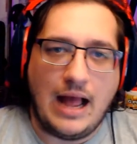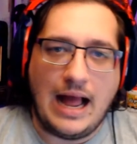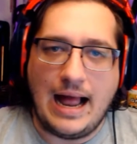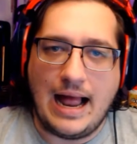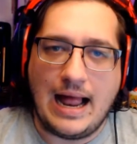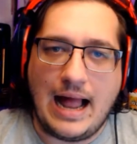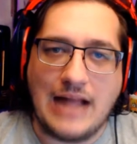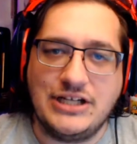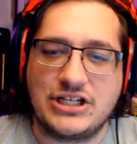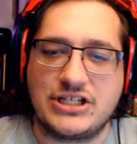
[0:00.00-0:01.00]
Uh,
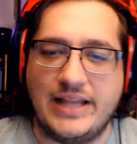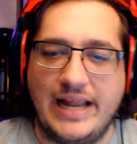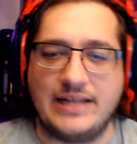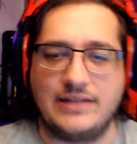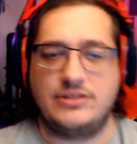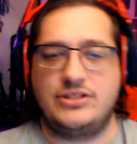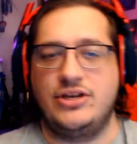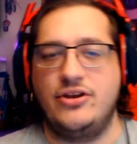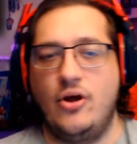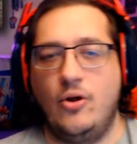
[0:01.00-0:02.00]
I just like to
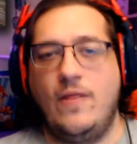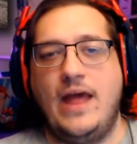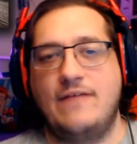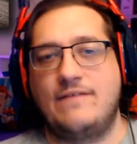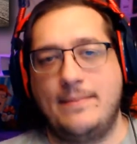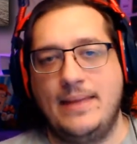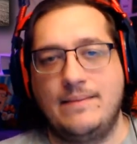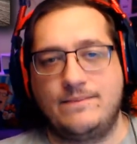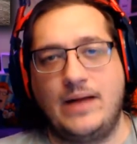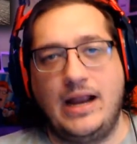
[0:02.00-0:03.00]
know that if I'm
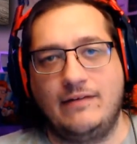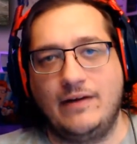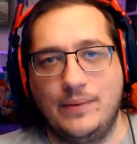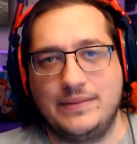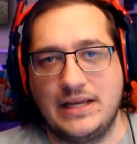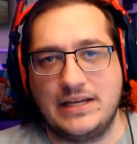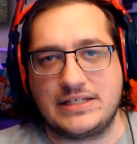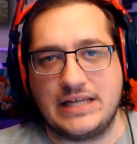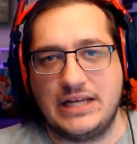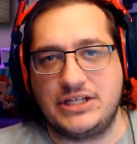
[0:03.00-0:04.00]
hip firing with
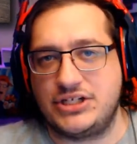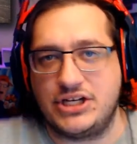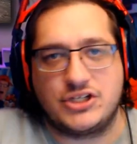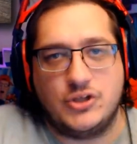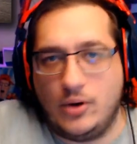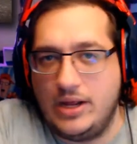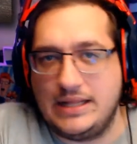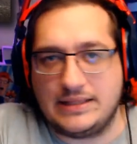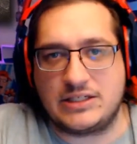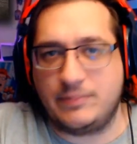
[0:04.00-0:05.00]
this, it's just going to
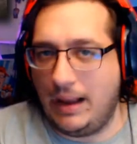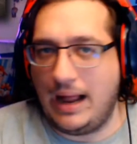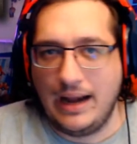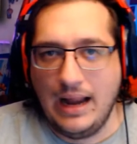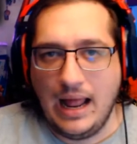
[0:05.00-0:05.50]
hit the spot.